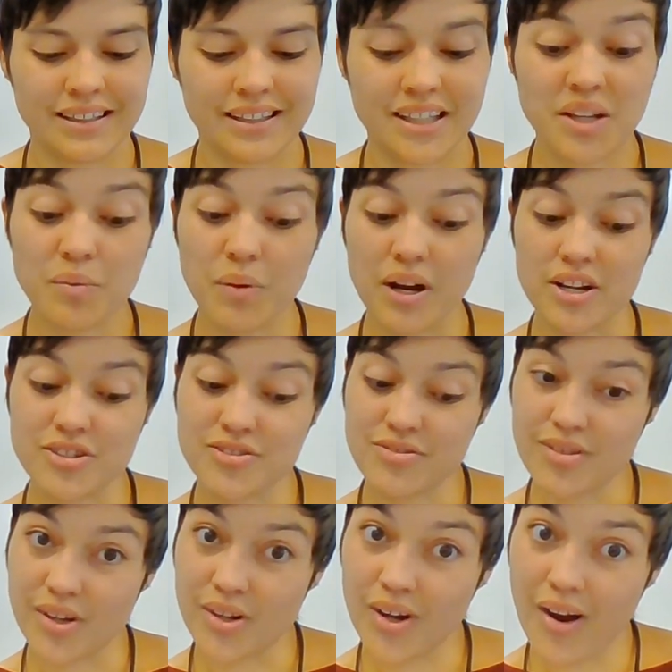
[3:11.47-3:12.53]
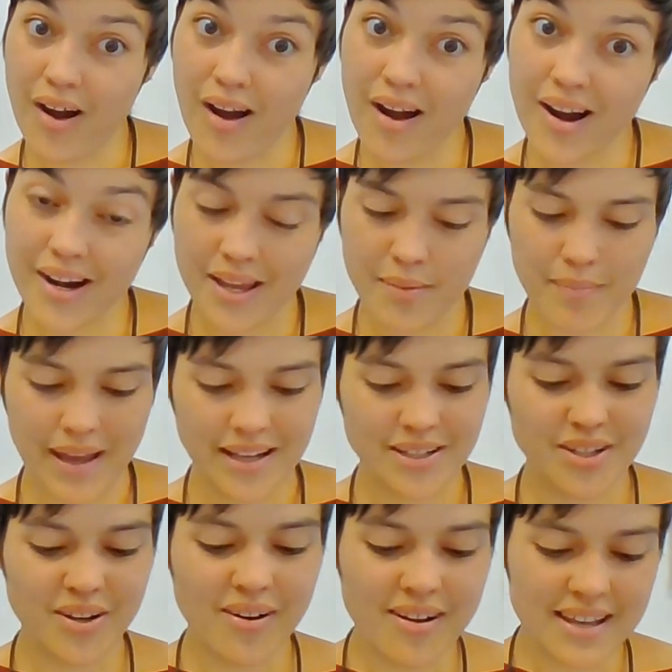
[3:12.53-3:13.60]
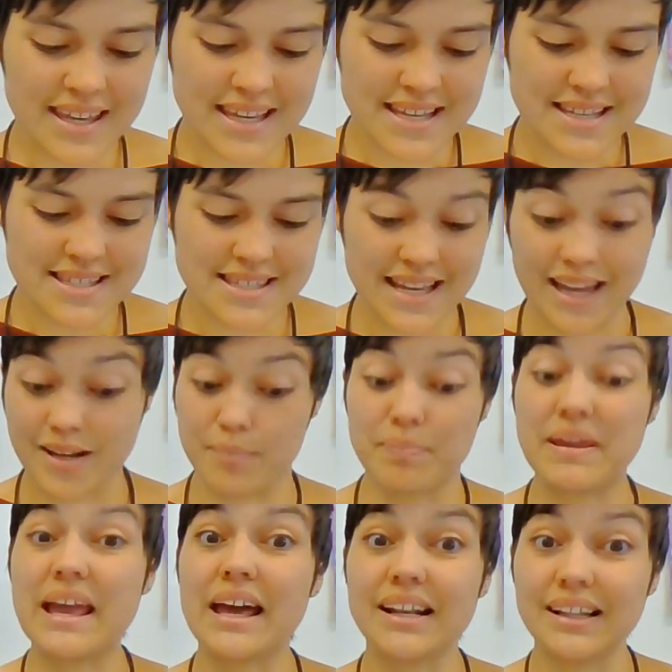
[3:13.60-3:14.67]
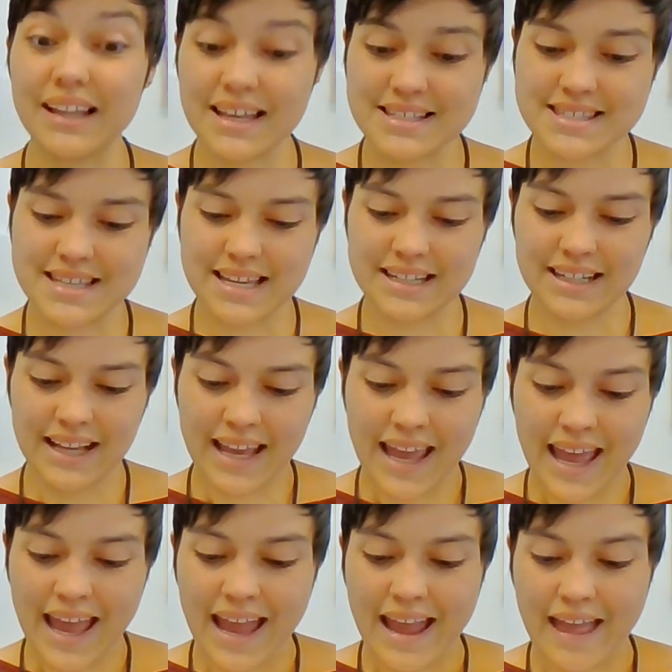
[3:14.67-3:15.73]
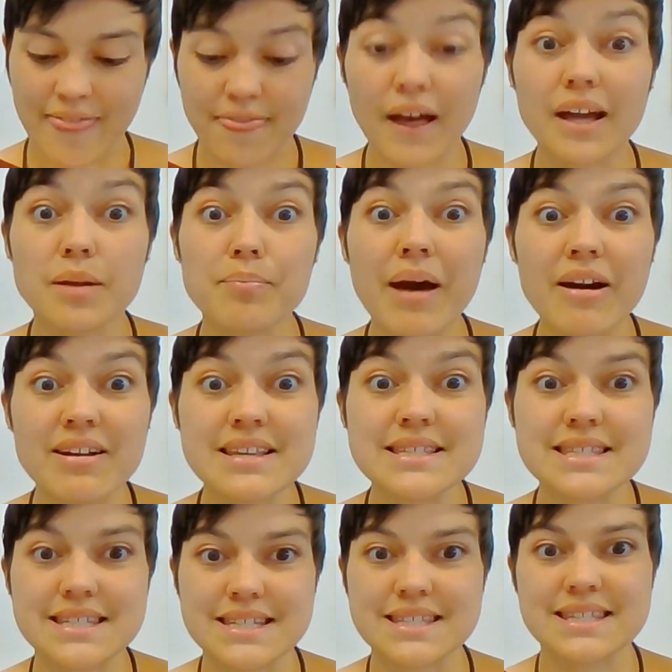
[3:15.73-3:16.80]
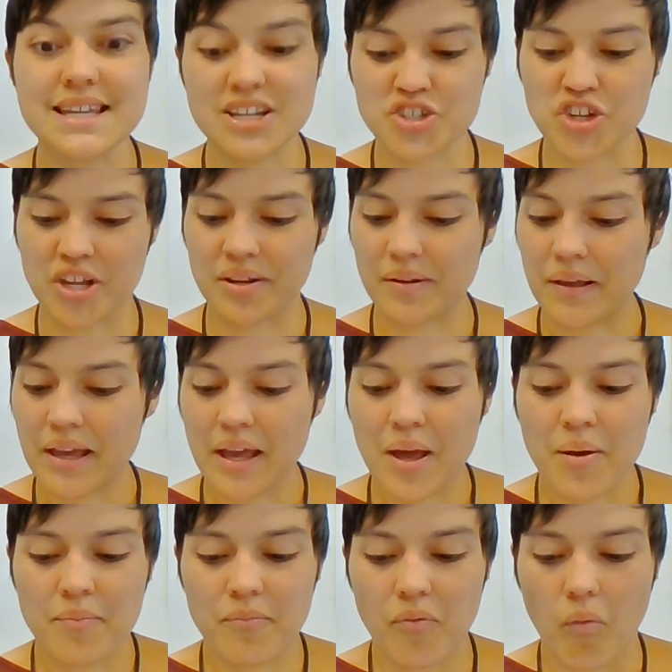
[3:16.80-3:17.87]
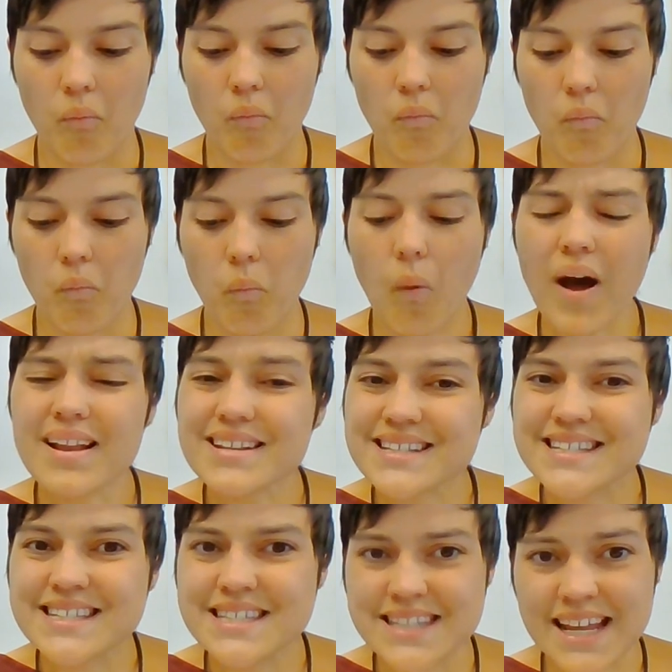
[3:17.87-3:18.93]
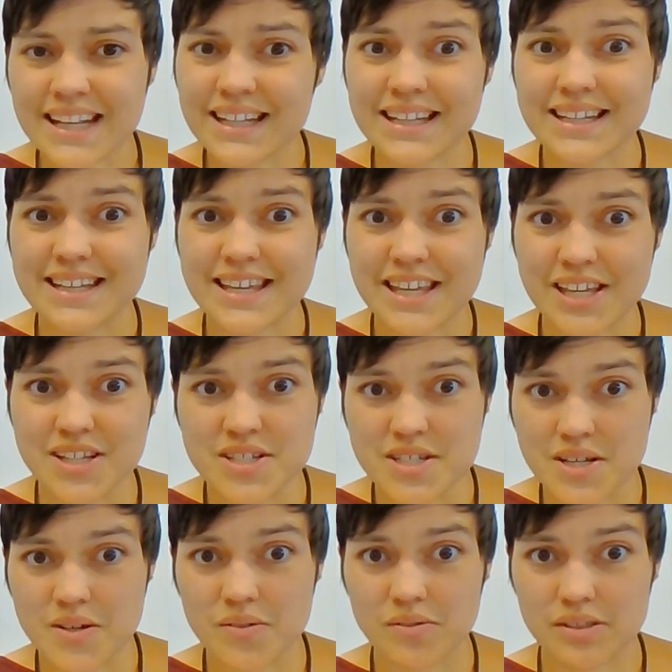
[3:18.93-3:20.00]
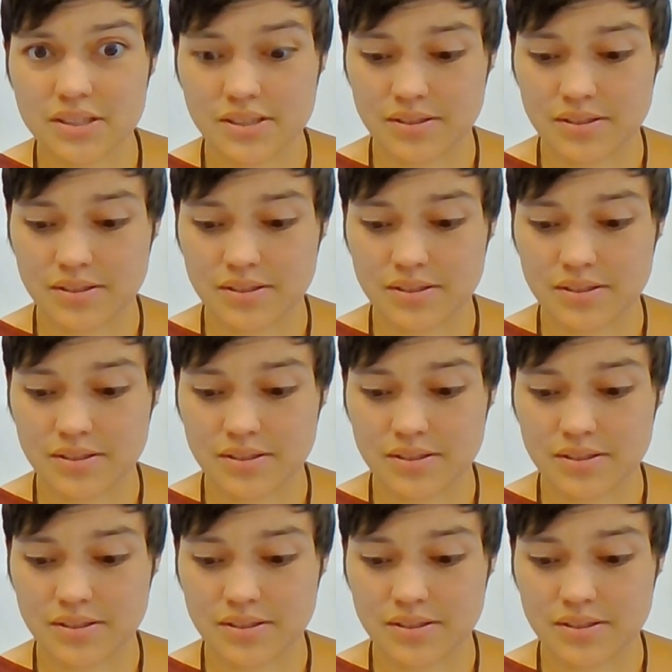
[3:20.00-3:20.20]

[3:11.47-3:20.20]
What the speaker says: He washed the car, he made cookies, he had a piano lesson, and thought about his decision. What didn't he do?